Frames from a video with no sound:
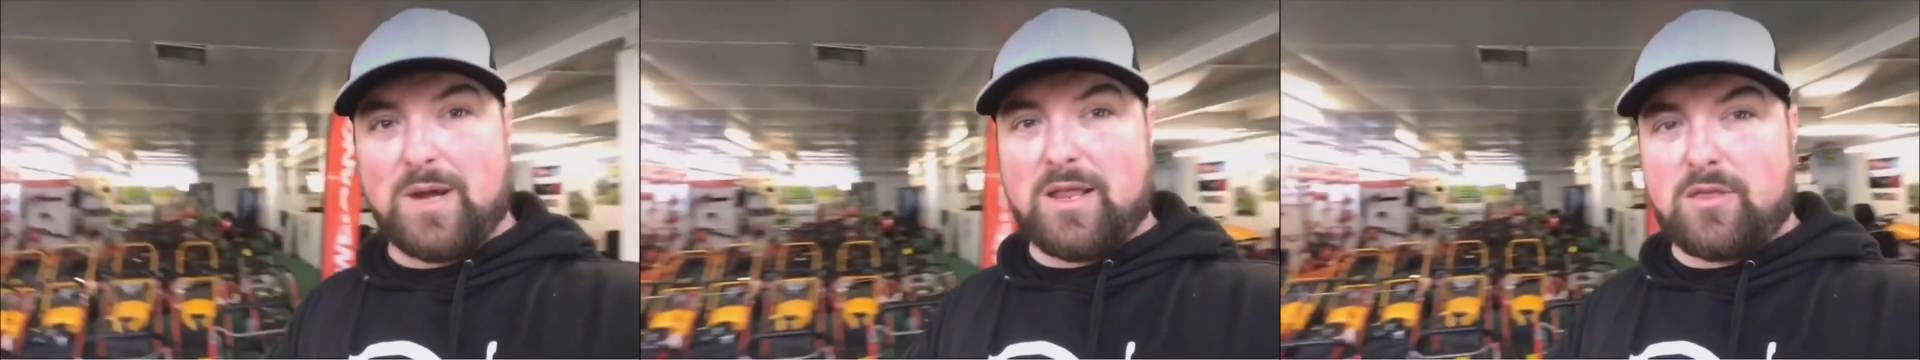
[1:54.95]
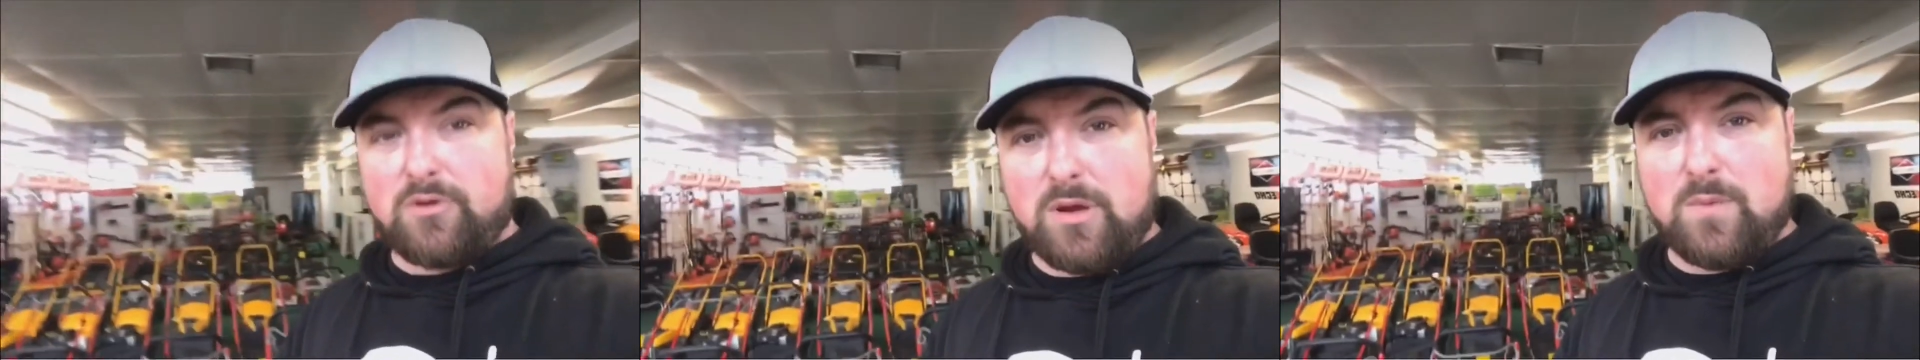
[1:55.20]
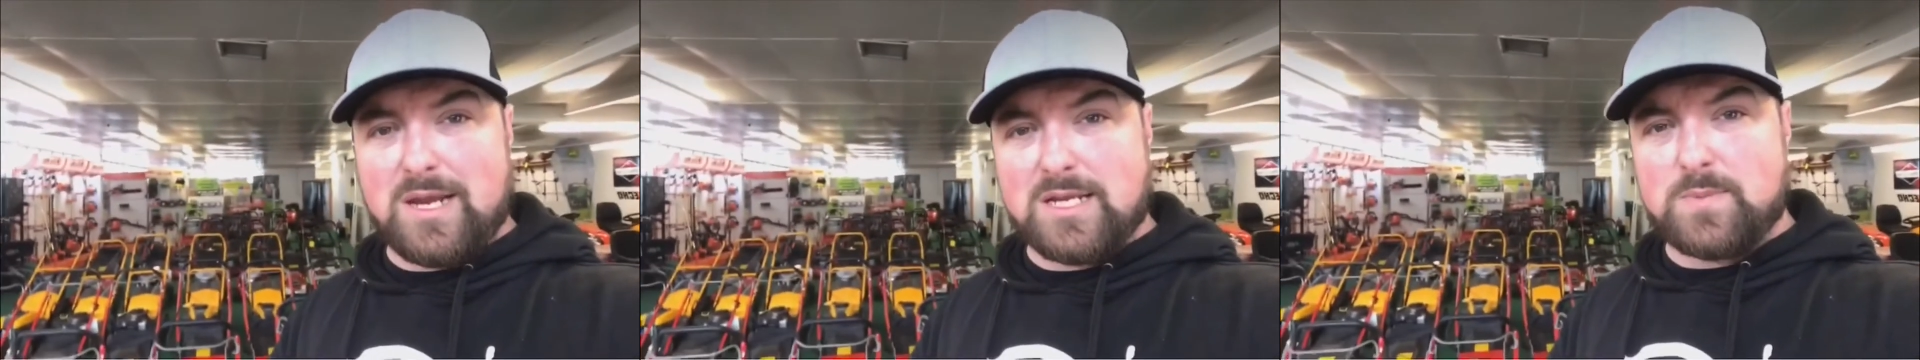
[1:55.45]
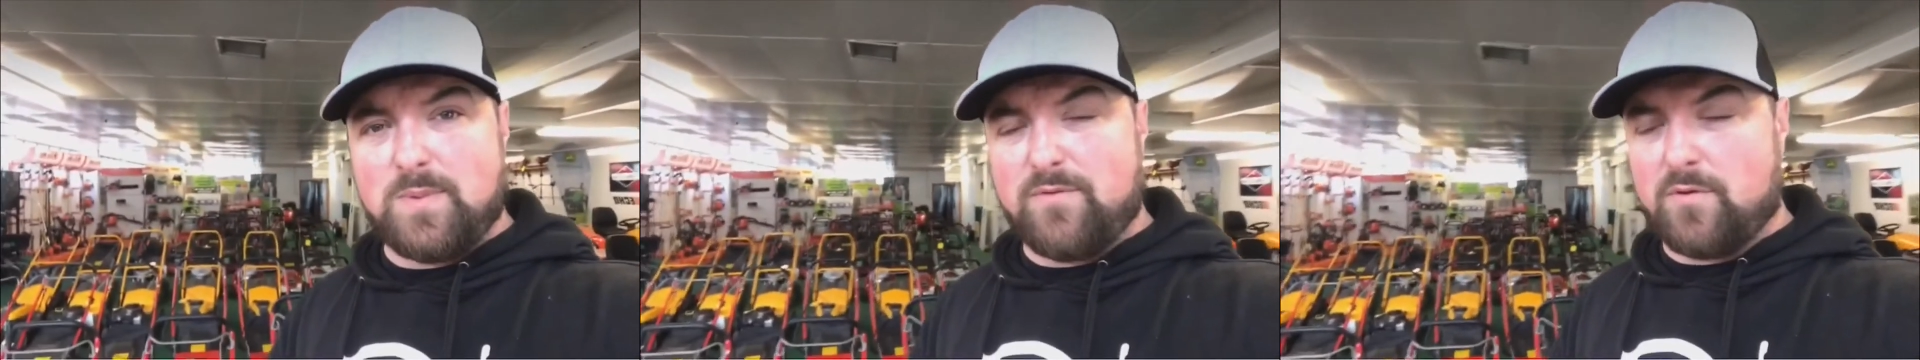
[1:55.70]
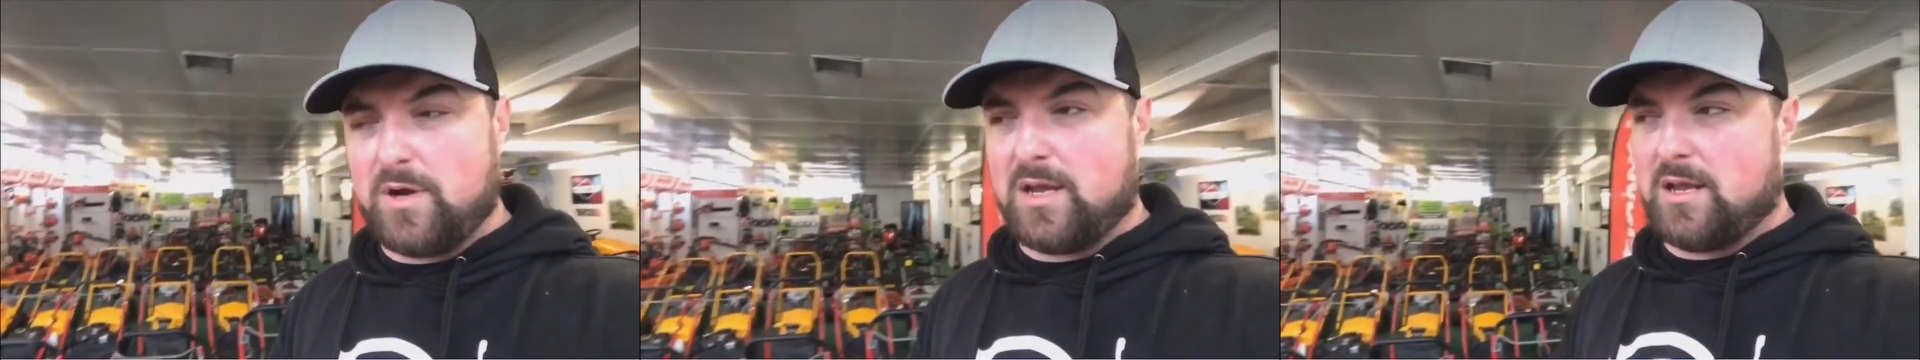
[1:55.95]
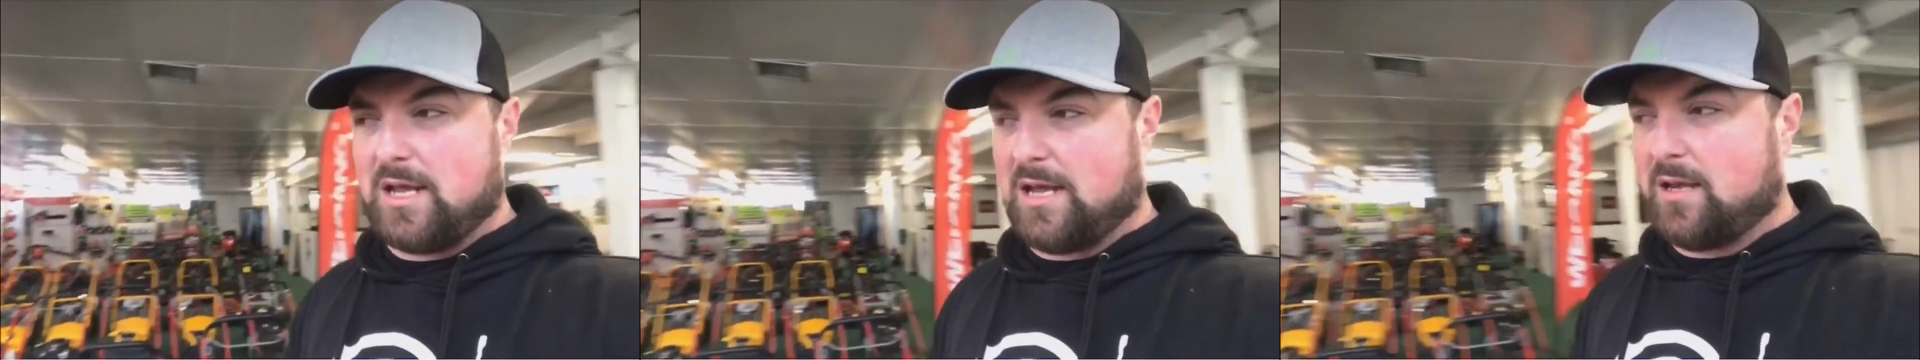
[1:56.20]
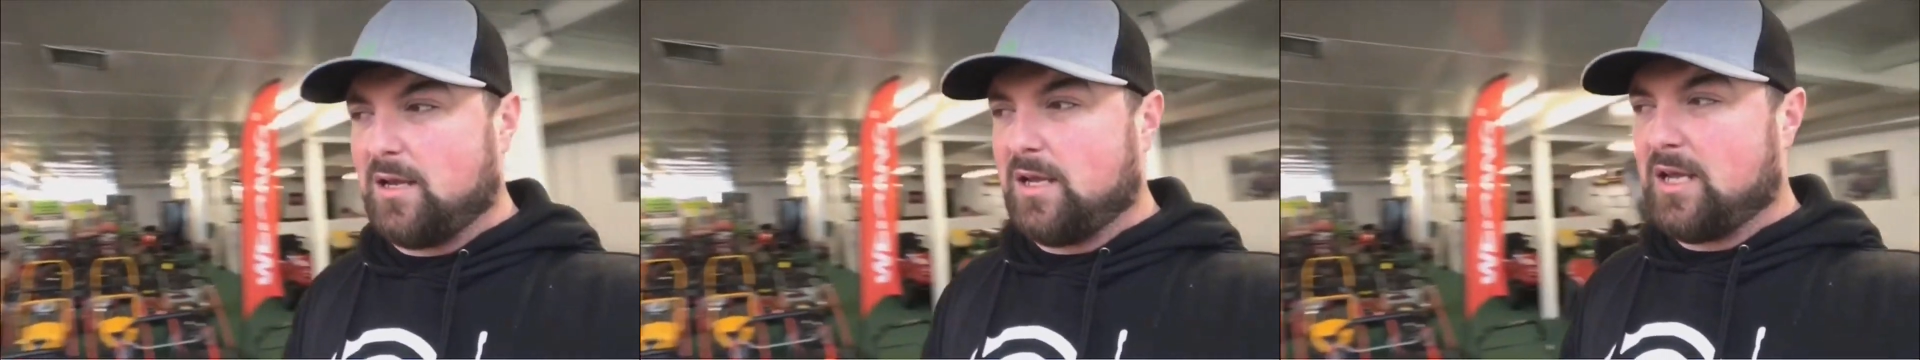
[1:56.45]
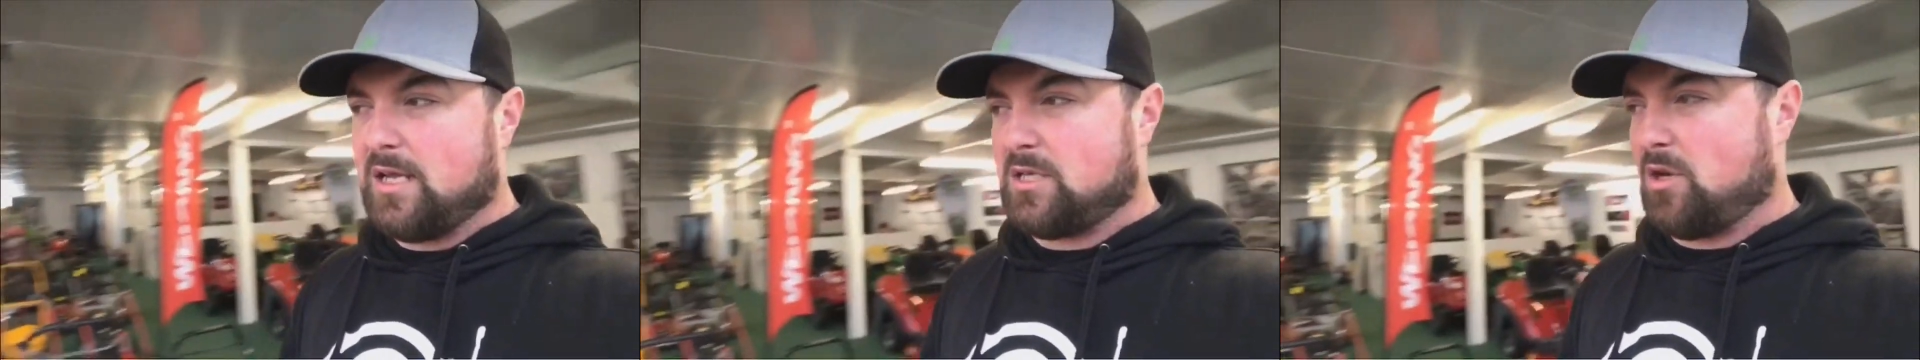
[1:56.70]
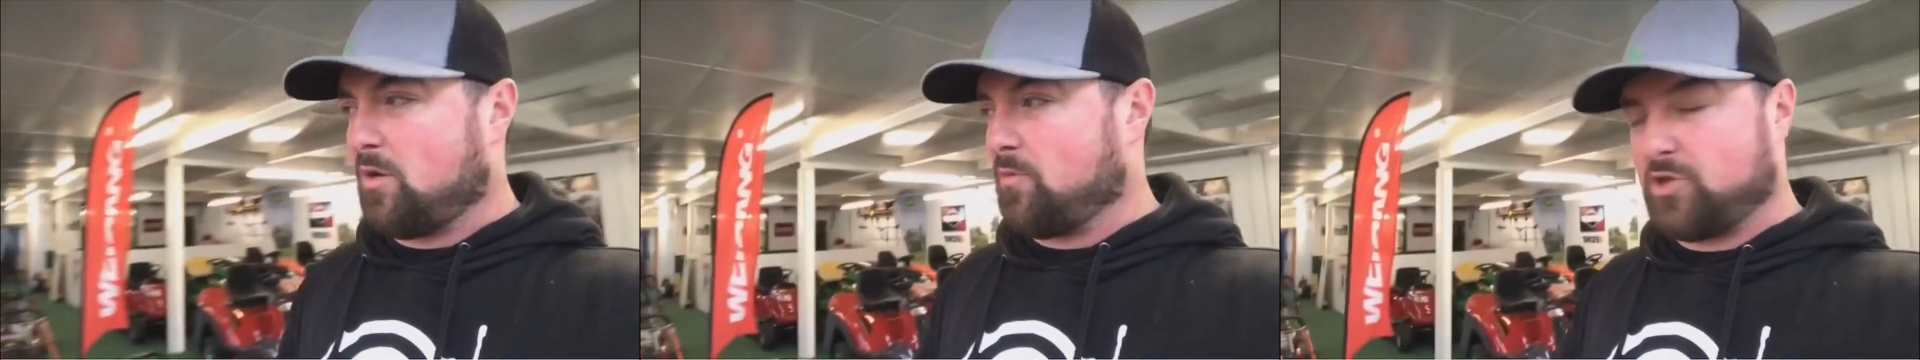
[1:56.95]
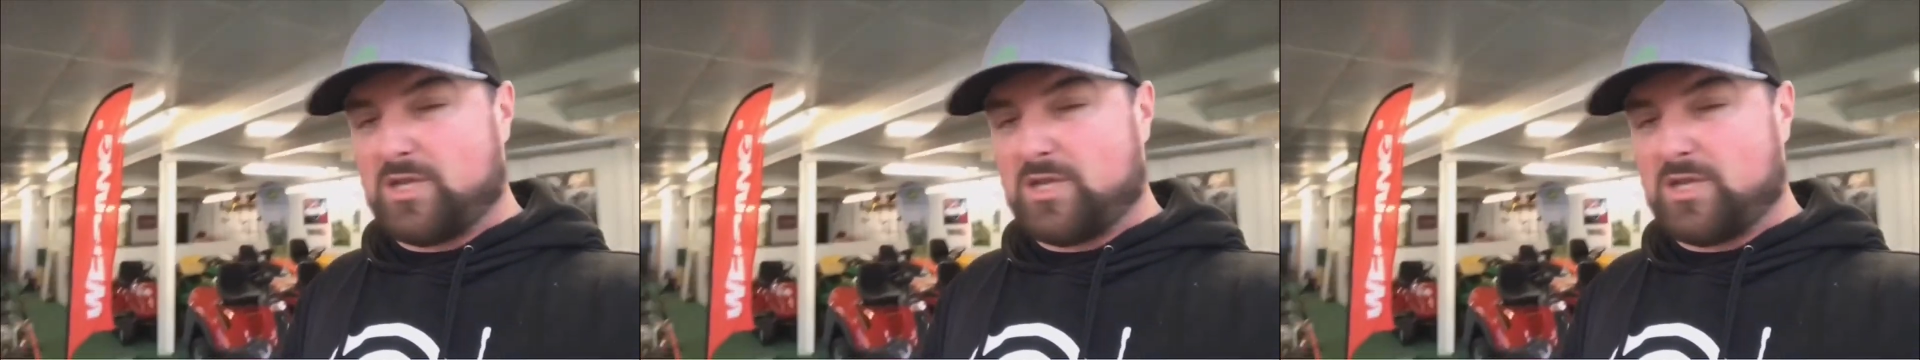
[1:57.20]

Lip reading: wait 3 weeks before he could get his lawnmower.